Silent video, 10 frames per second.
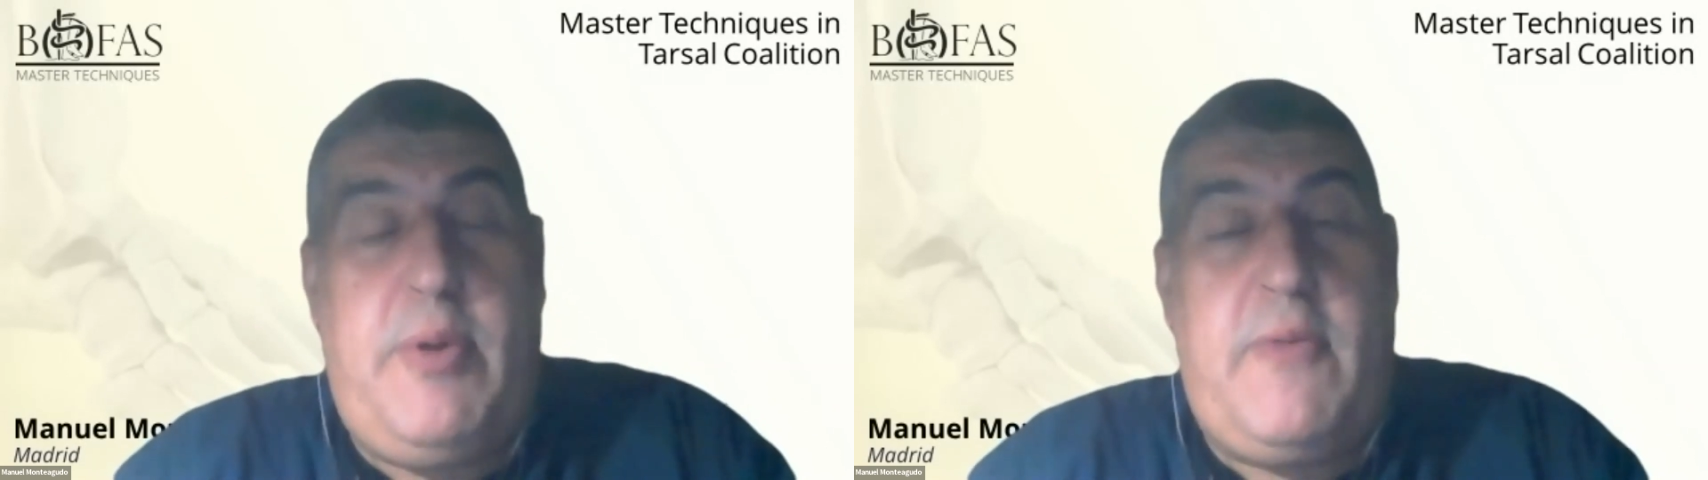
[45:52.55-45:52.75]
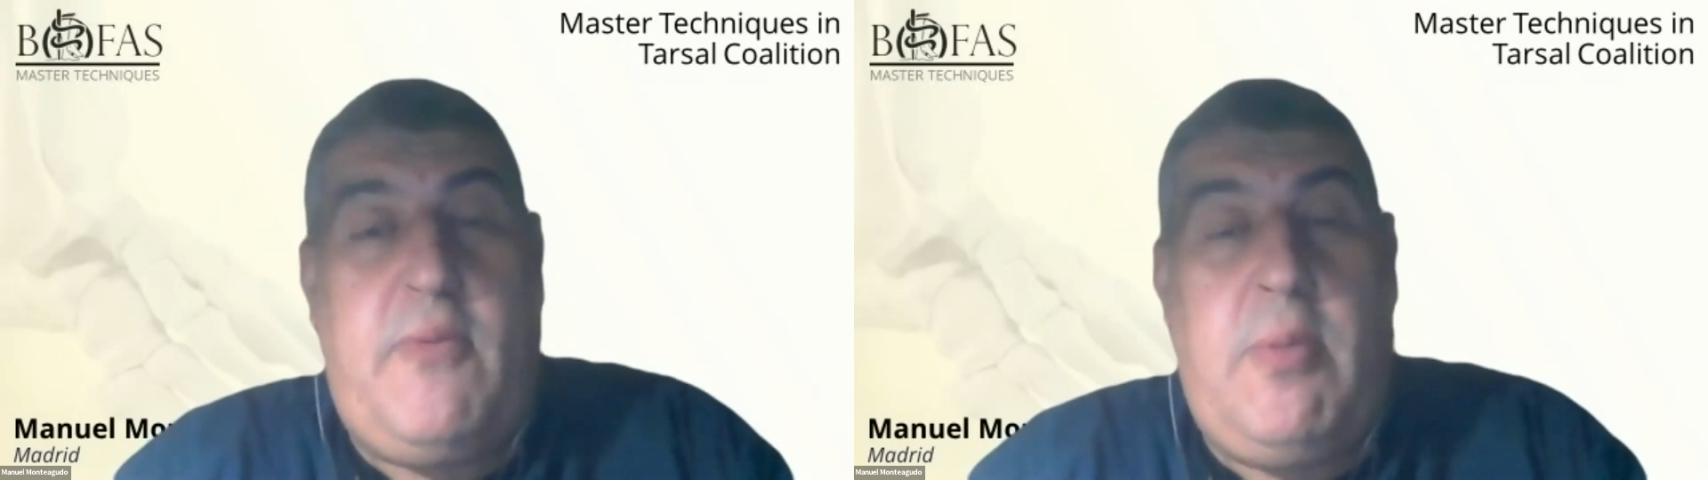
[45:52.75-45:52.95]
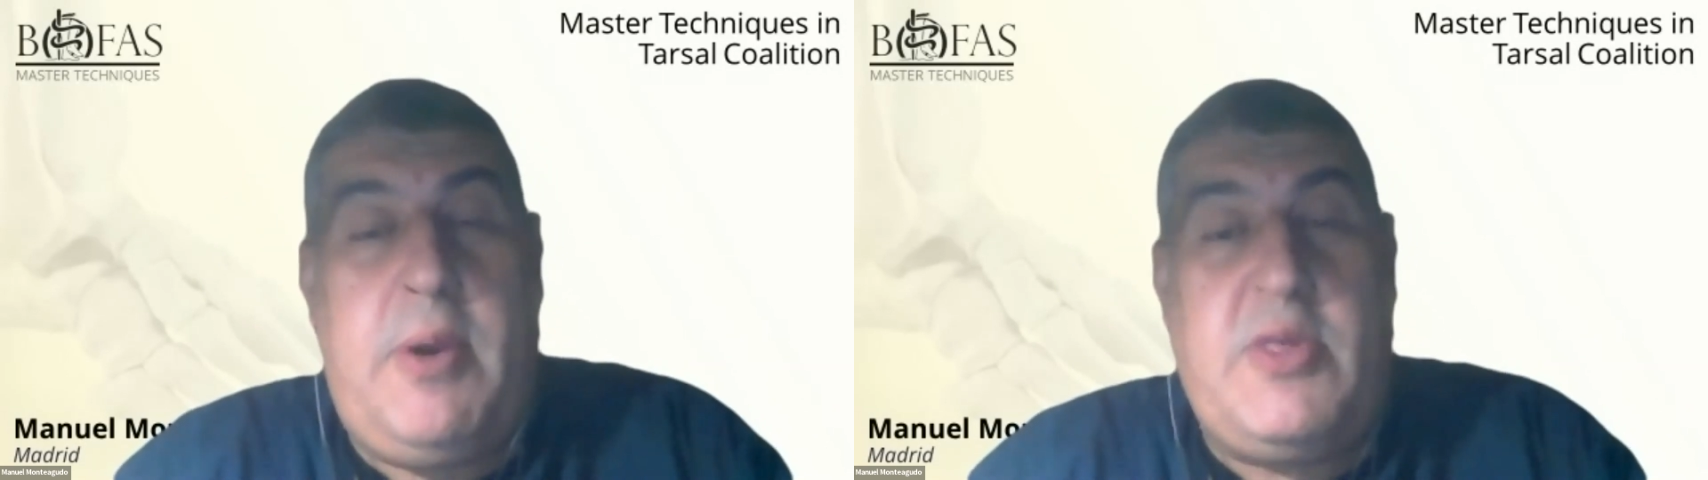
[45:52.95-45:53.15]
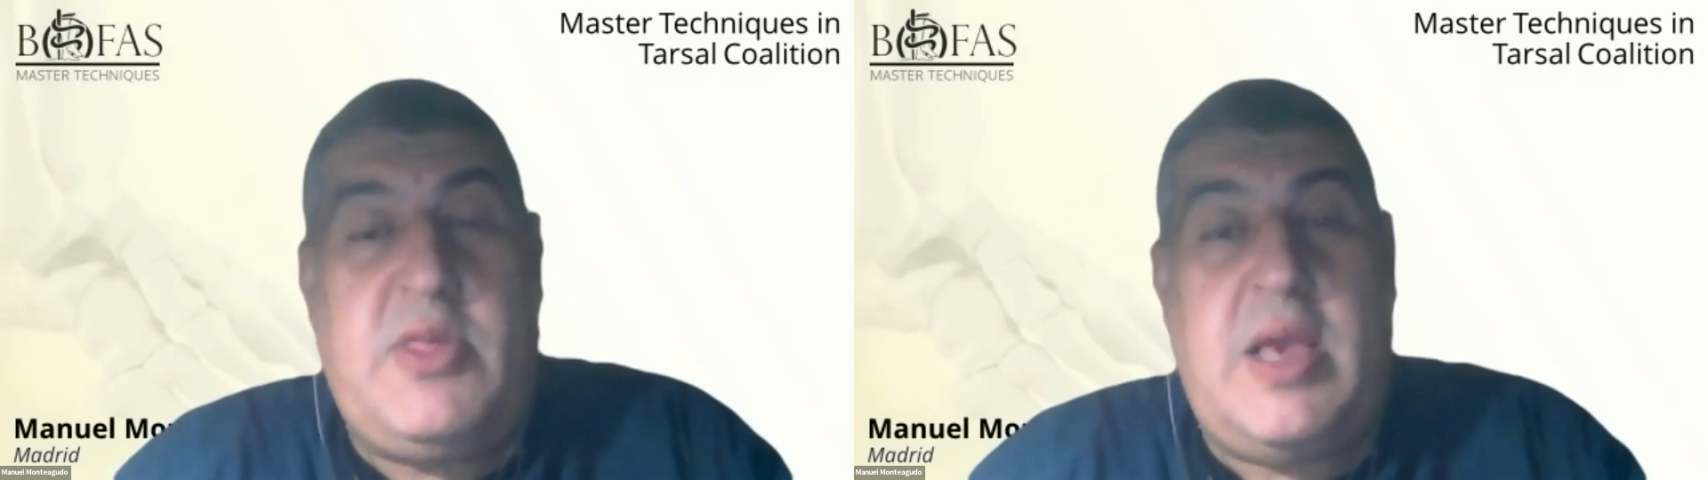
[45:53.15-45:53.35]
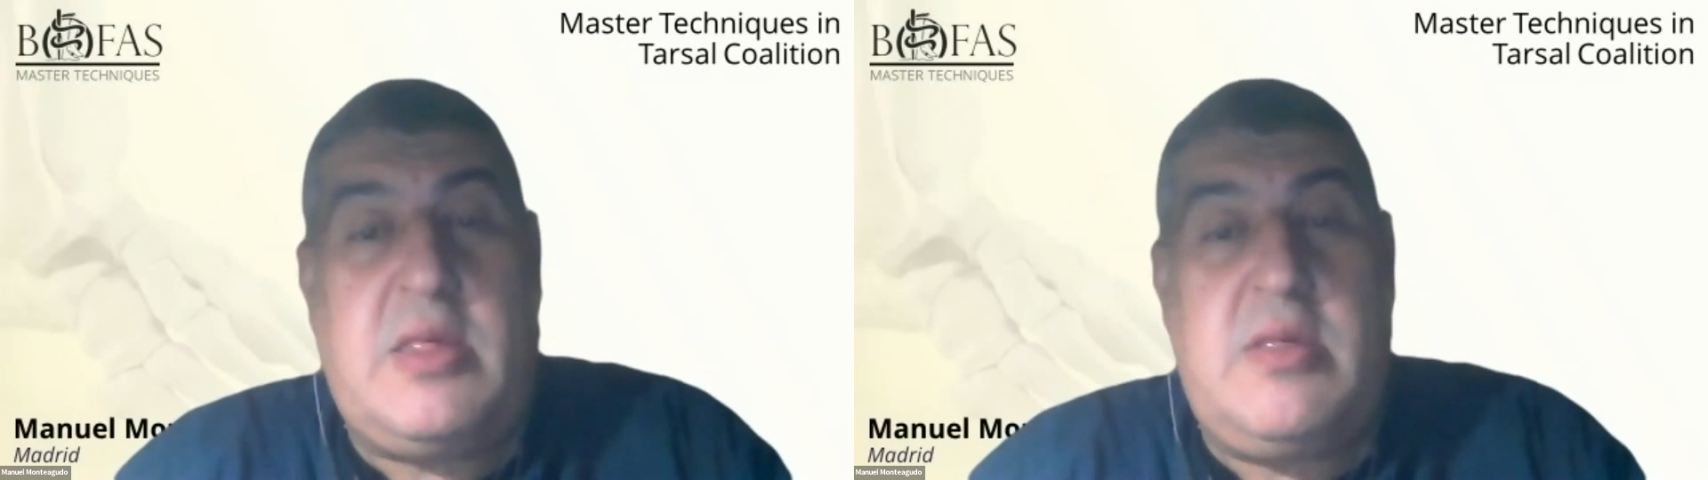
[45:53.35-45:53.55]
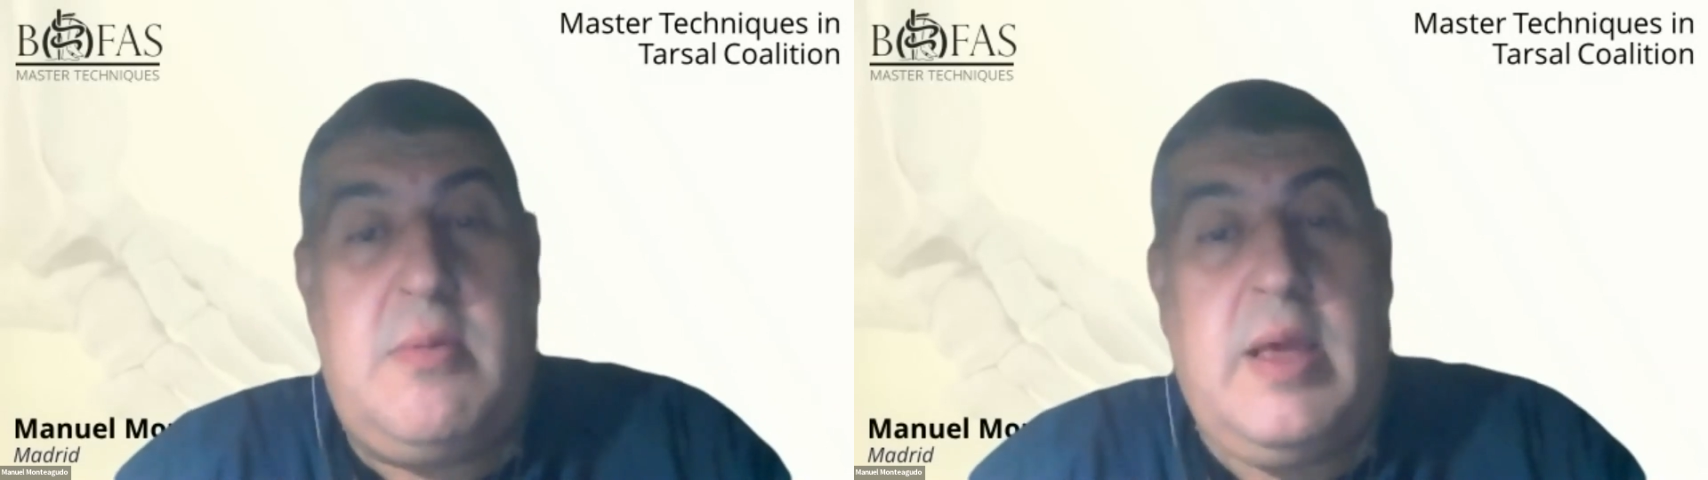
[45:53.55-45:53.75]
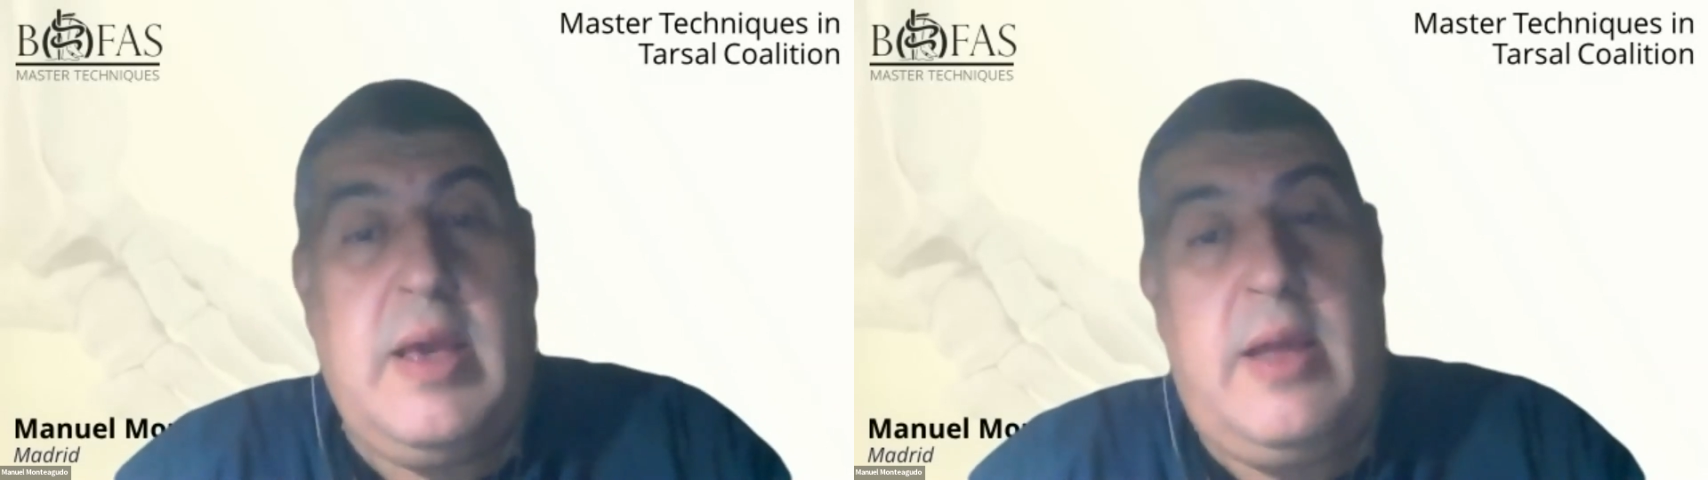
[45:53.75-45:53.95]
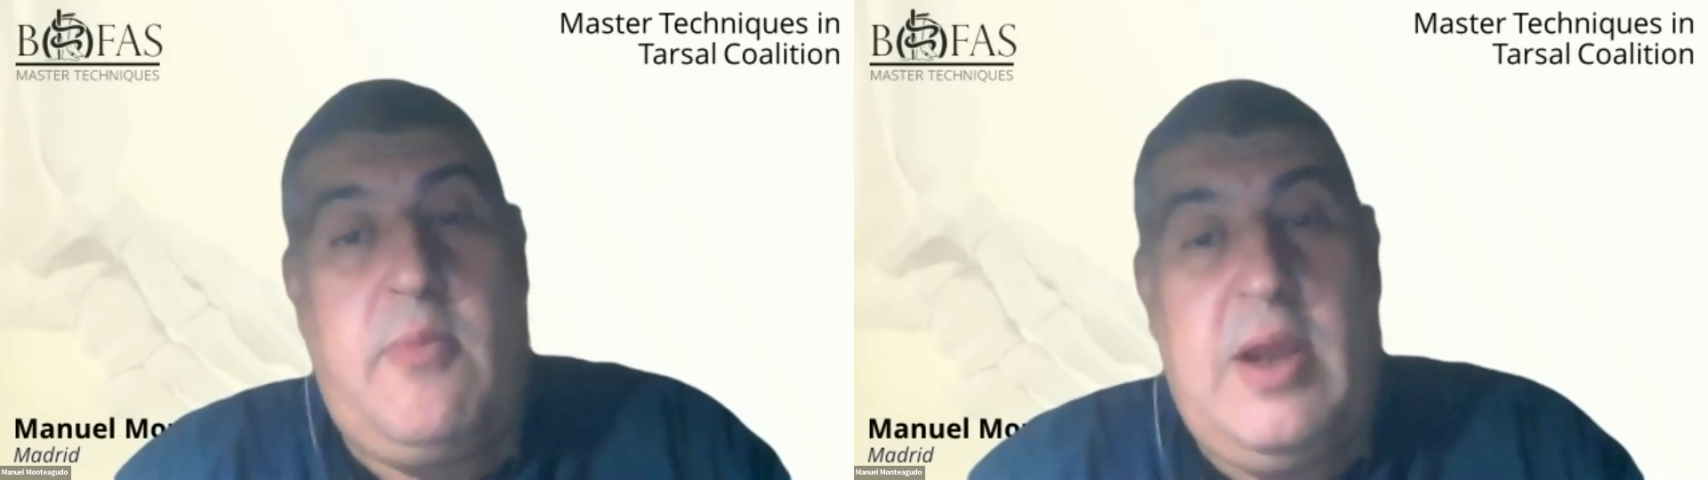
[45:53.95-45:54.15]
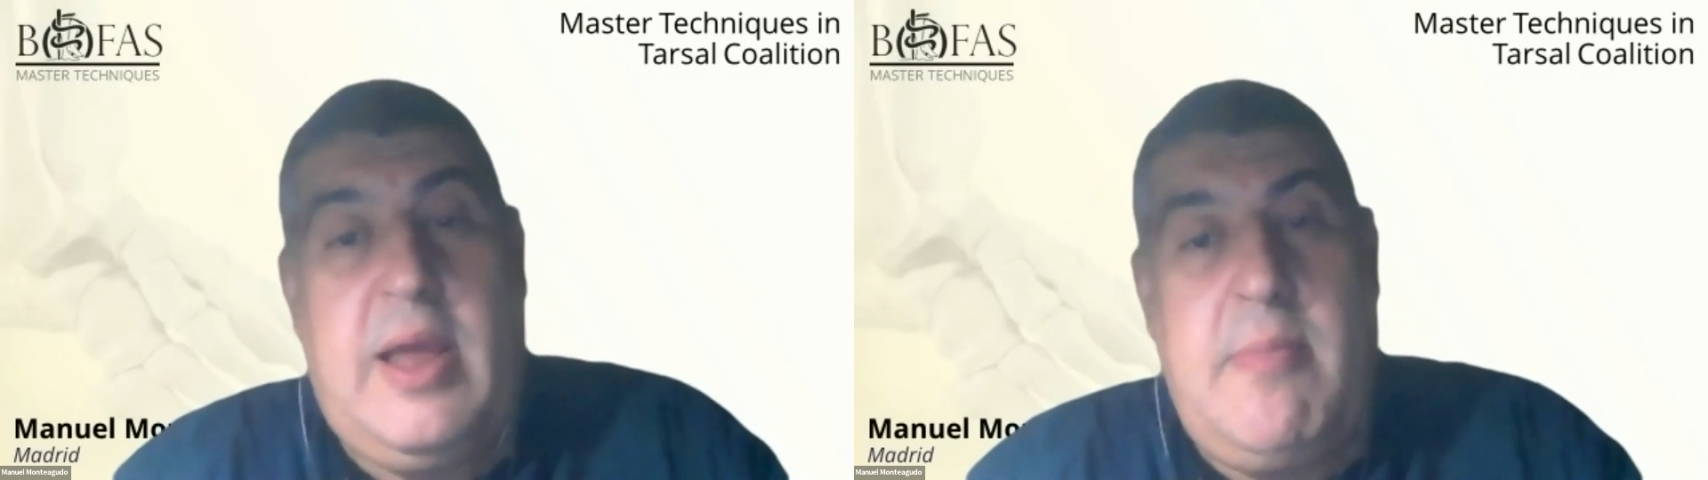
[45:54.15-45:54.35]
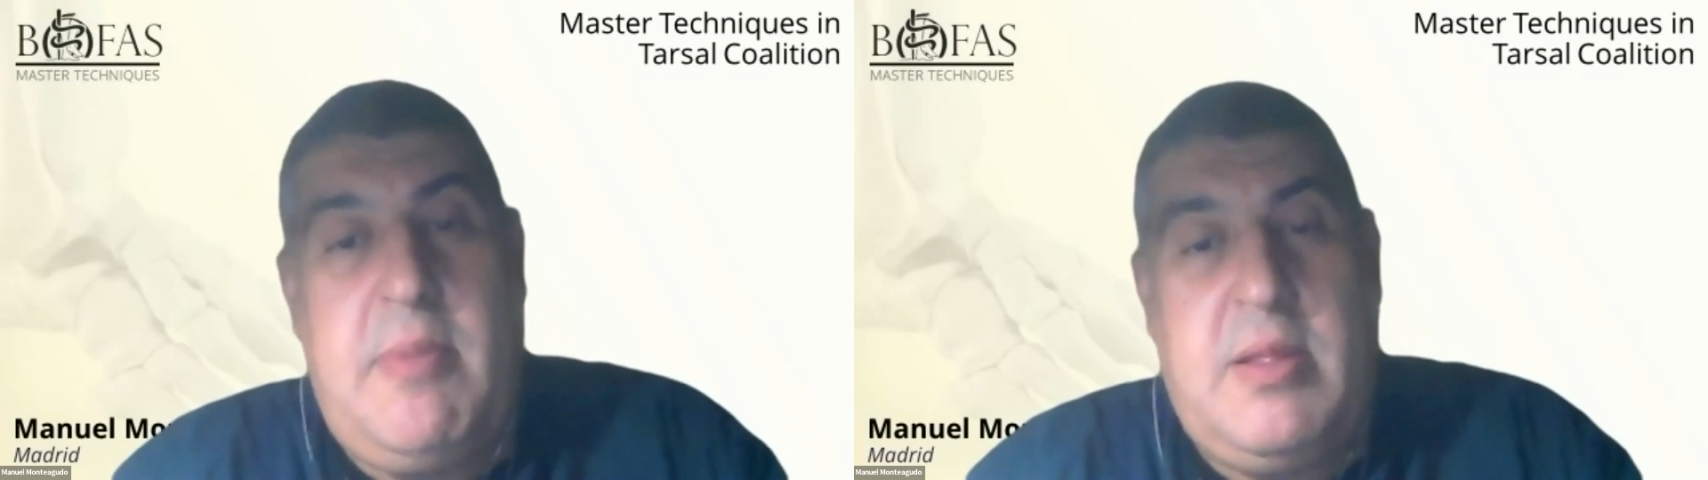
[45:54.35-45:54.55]
perform a resection and
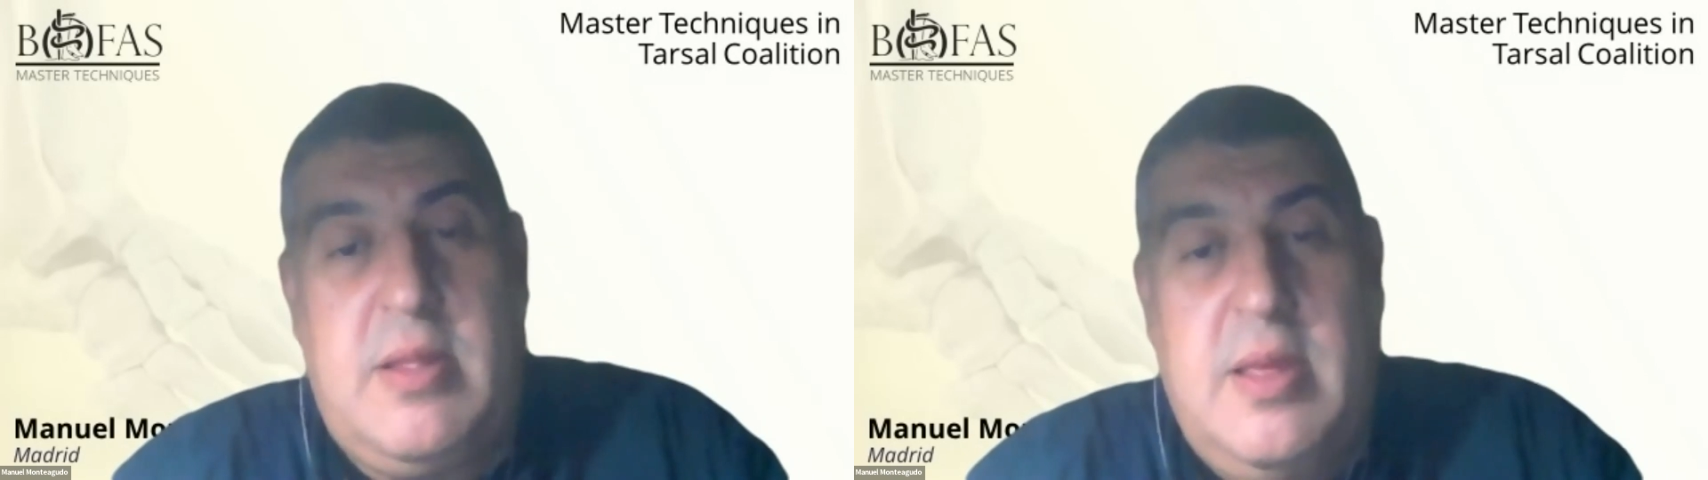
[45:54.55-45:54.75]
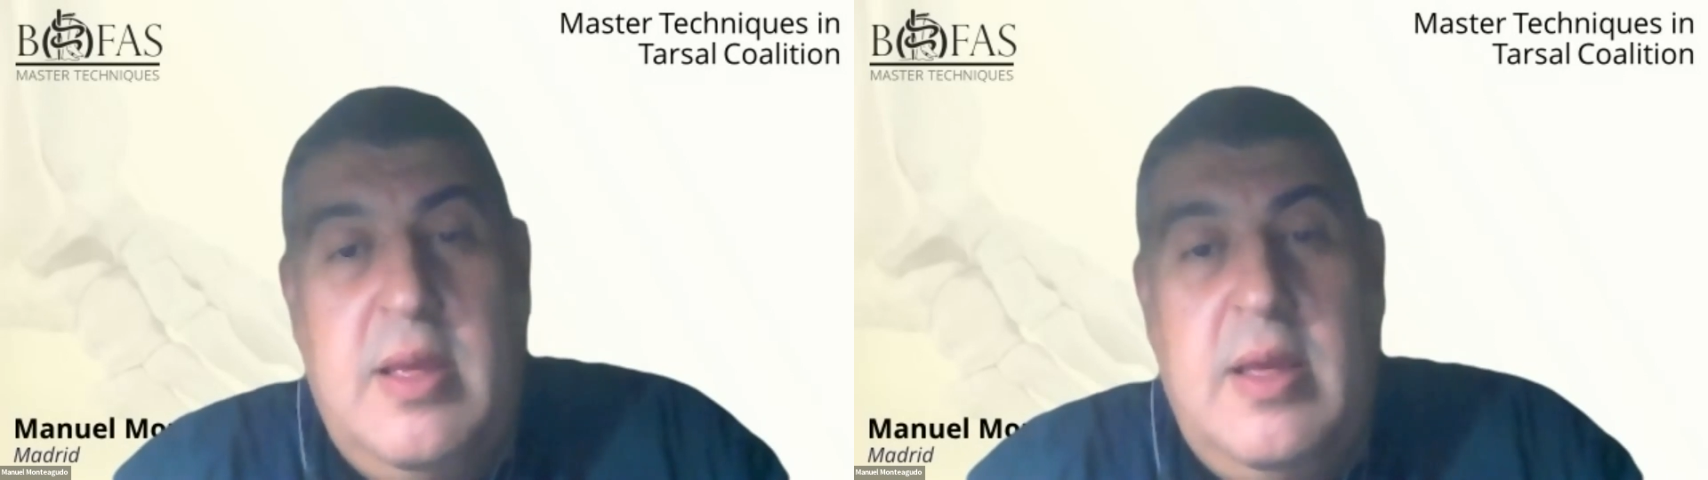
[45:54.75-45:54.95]
realignment.